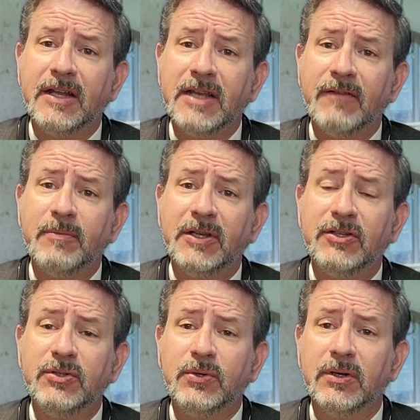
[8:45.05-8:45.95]
and you have to make
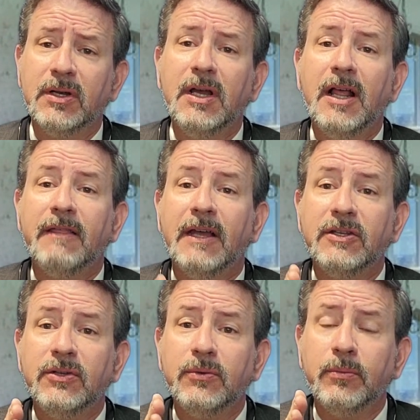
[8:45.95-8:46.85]
sure that
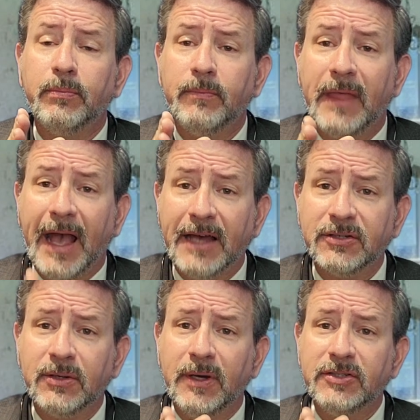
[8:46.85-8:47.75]
you
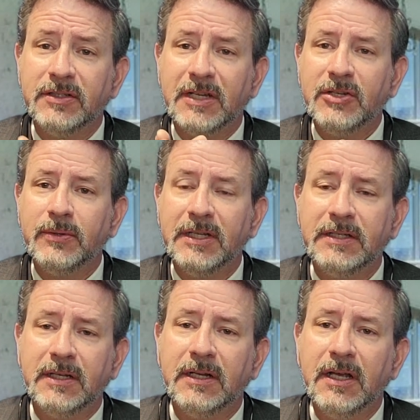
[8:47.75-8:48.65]
ask questions and you
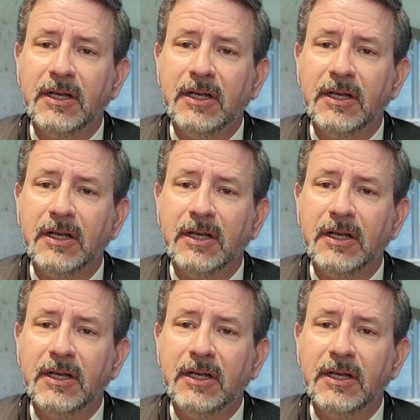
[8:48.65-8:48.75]
listen.